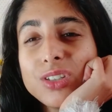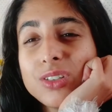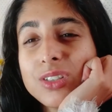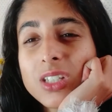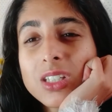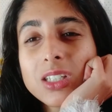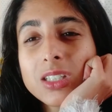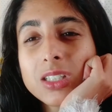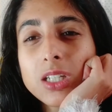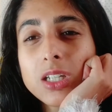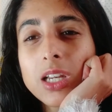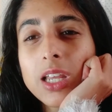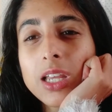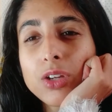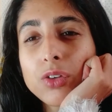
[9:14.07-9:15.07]
using this
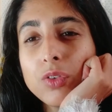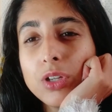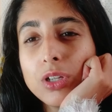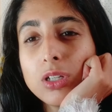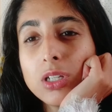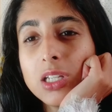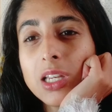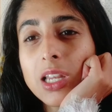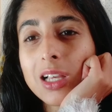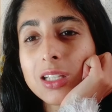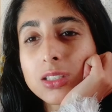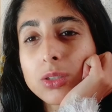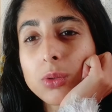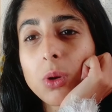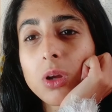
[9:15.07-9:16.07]
in like really
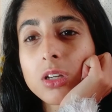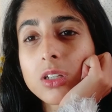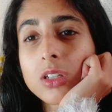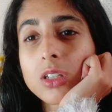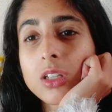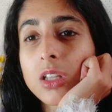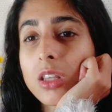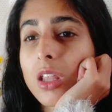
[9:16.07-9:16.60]
less quantity,